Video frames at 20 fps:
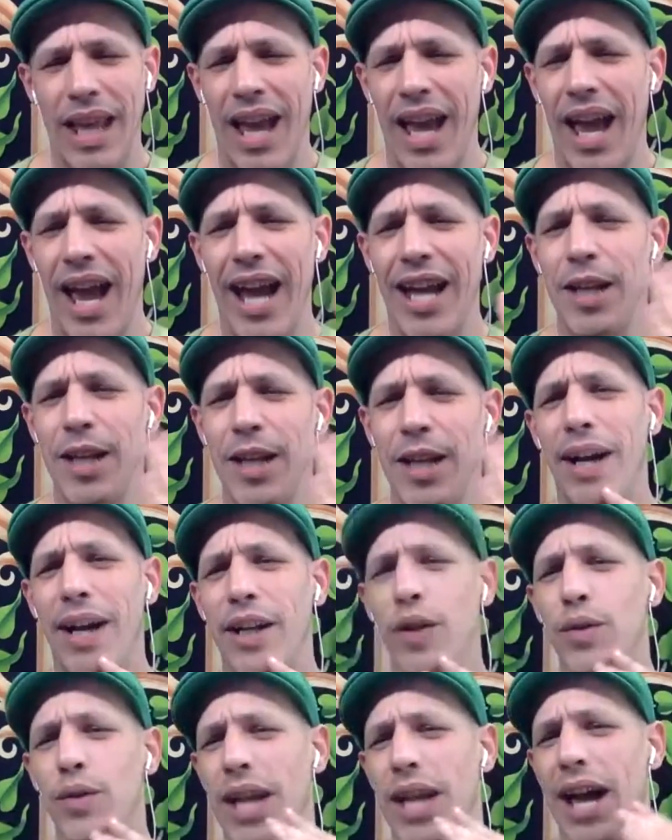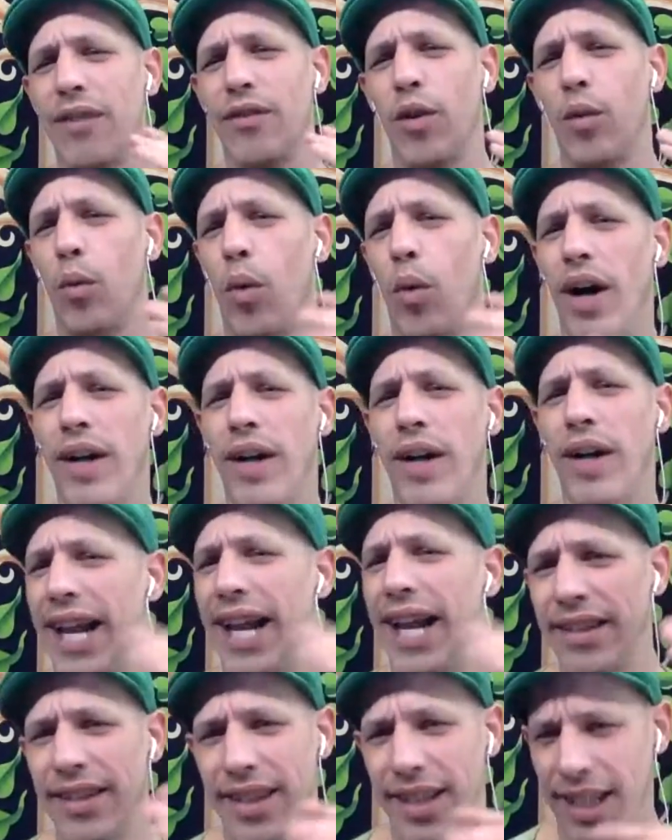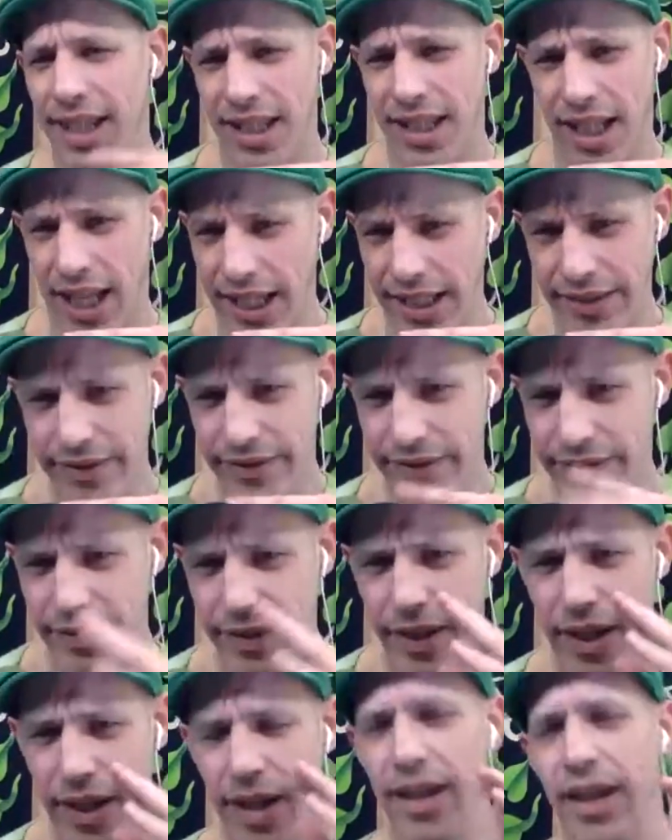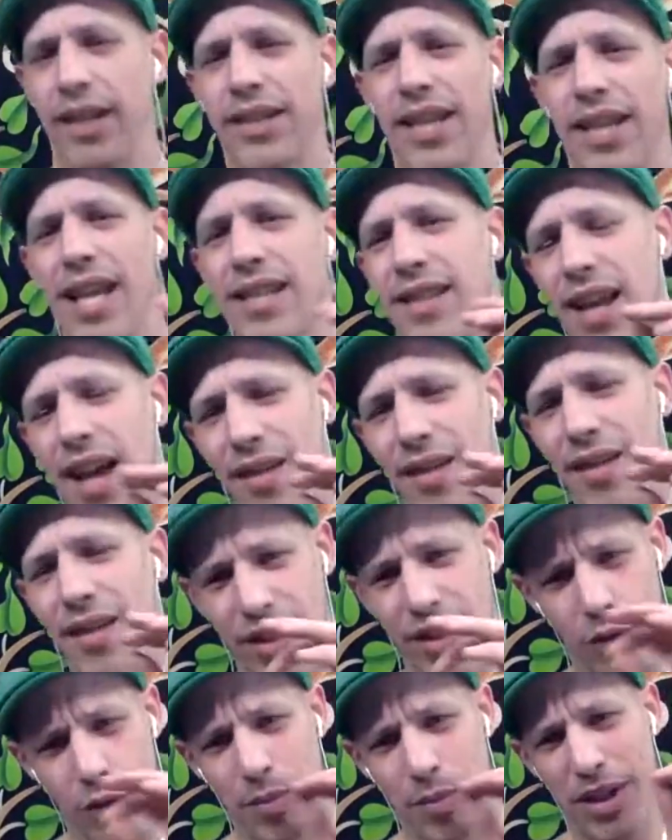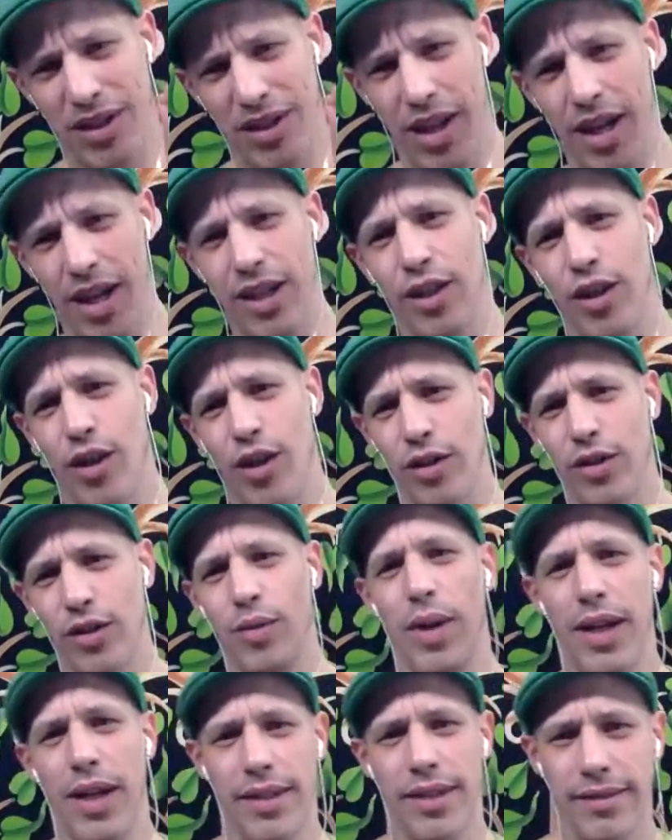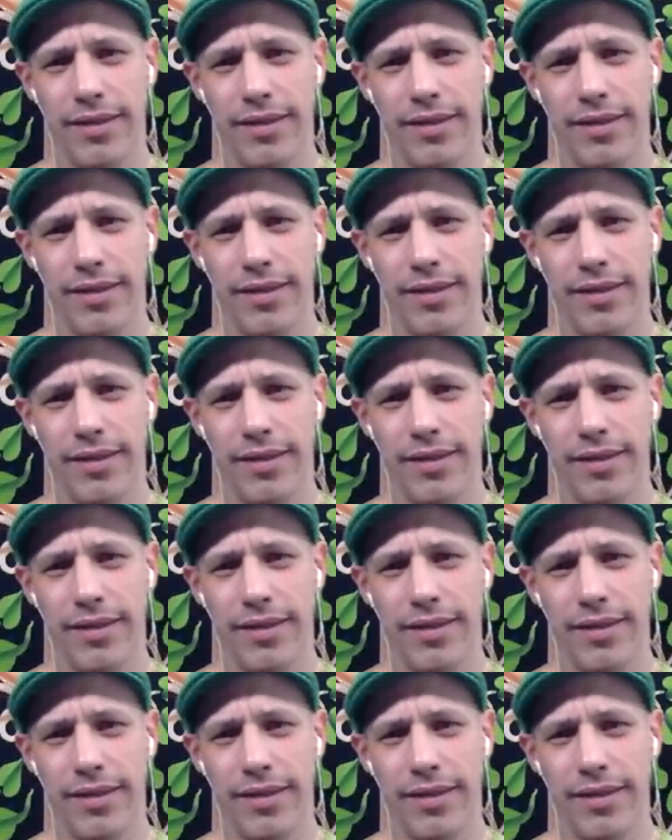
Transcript: Anybody who's ever won anything in life has had to have a little bit of luck along the way.